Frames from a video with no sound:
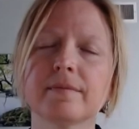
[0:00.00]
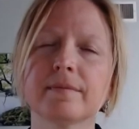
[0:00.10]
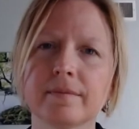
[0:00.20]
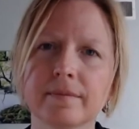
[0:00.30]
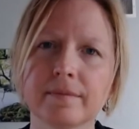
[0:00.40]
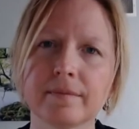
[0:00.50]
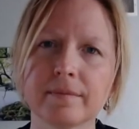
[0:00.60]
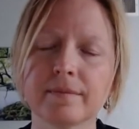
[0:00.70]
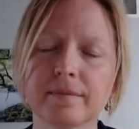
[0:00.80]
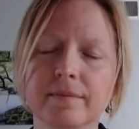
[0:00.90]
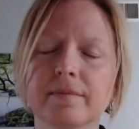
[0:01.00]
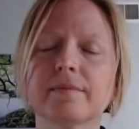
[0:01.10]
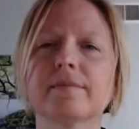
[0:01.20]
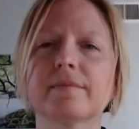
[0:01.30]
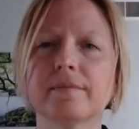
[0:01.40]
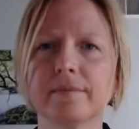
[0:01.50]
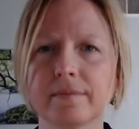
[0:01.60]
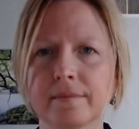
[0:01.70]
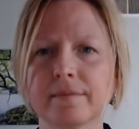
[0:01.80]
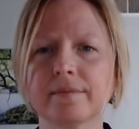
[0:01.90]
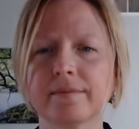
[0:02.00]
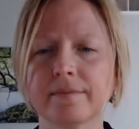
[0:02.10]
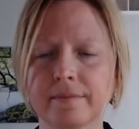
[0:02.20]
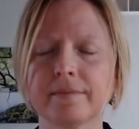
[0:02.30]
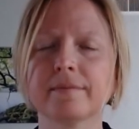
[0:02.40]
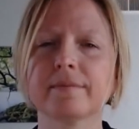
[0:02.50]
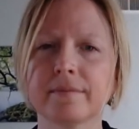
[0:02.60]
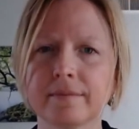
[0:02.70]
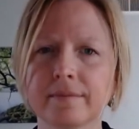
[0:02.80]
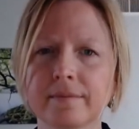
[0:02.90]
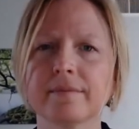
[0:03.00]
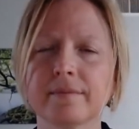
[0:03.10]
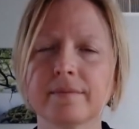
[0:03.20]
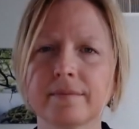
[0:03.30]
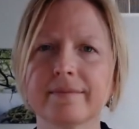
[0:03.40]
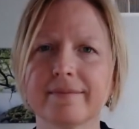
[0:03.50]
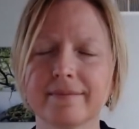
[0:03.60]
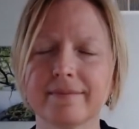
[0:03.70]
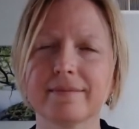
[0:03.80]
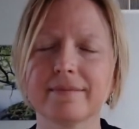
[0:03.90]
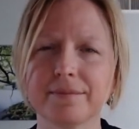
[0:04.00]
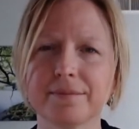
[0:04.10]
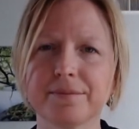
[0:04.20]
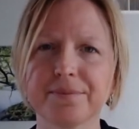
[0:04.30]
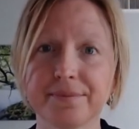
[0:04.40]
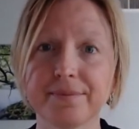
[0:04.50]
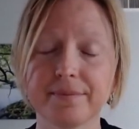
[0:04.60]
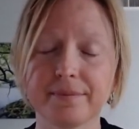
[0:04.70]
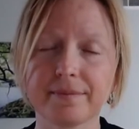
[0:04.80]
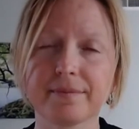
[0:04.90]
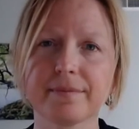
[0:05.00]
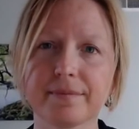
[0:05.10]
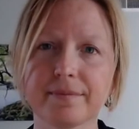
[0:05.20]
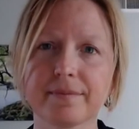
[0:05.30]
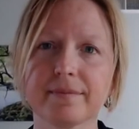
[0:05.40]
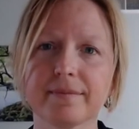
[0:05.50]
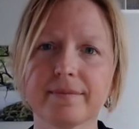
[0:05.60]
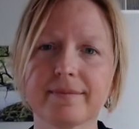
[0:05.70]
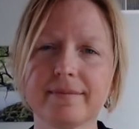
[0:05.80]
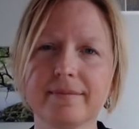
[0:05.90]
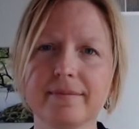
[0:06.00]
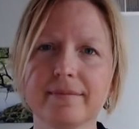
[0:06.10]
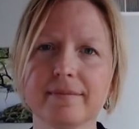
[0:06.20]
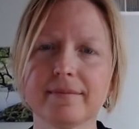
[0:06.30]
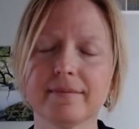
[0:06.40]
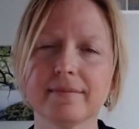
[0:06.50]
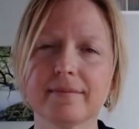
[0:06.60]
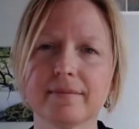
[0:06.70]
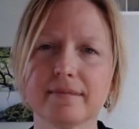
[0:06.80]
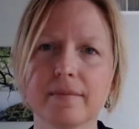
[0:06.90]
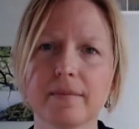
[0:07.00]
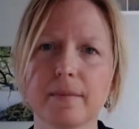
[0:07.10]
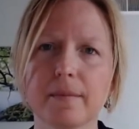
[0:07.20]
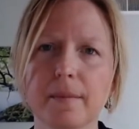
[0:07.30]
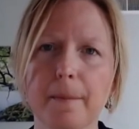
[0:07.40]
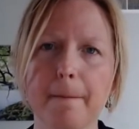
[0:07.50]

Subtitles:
No words are spoken by the person on screen.